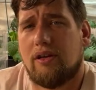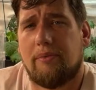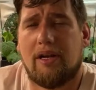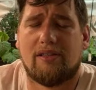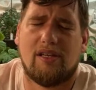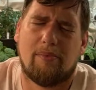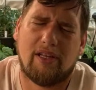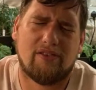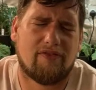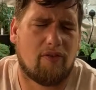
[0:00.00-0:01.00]
I mean, let's say
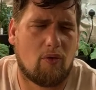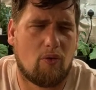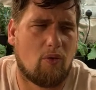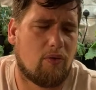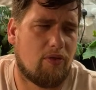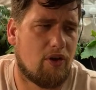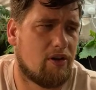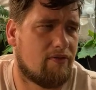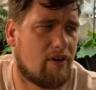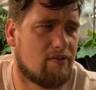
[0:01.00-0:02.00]
mine's
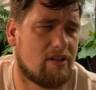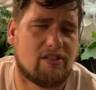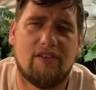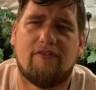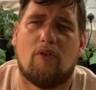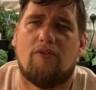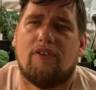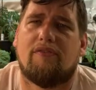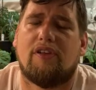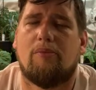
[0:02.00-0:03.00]
4.35. Let's say
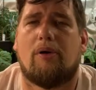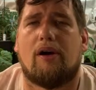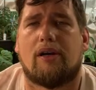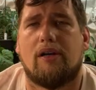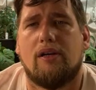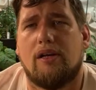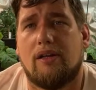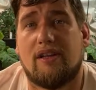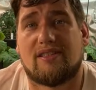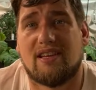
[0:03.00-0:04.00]
4.50 a bag, and
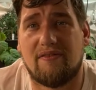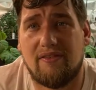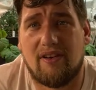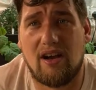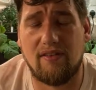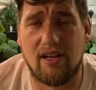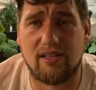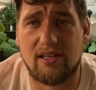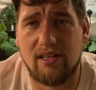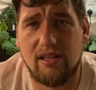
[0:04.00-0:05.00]
that's 75 litres.